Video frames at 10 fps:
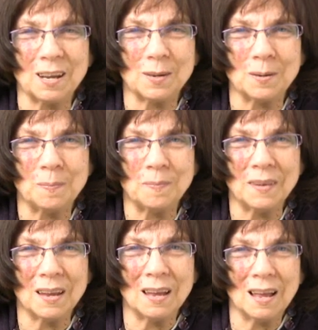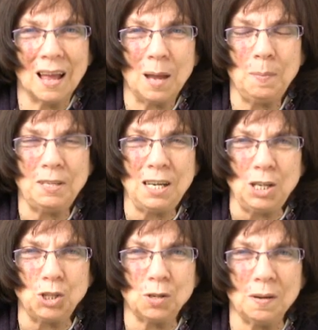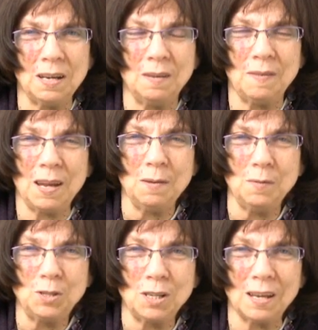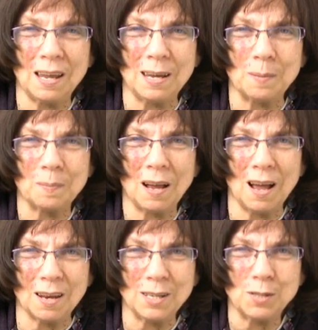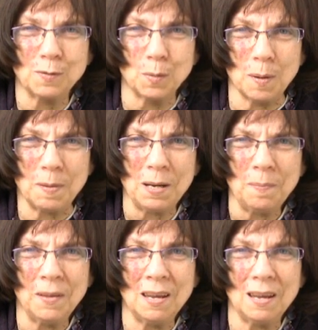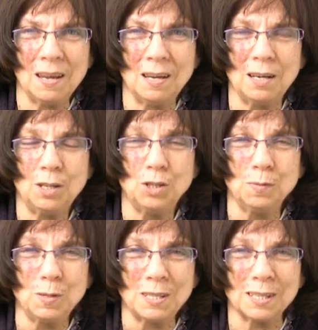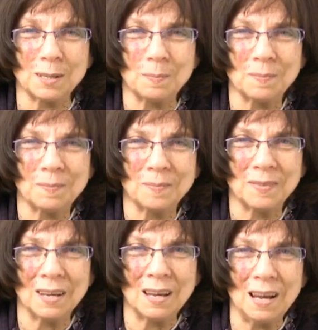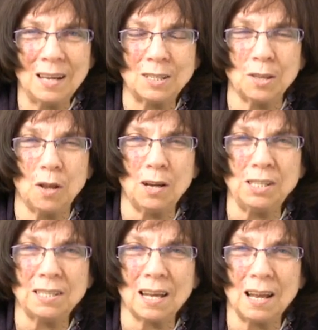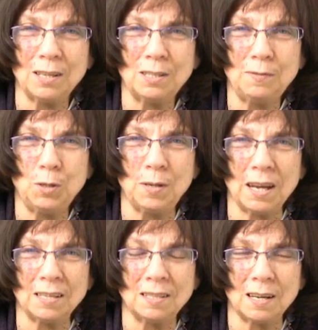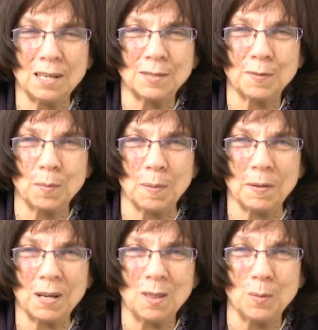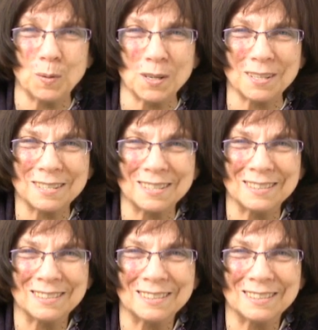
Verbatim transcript: Heller. I'm a teacher in Neve Yerushalayim College for Women in Jerusalem. It's the largest college of Judaic studies for women in the world.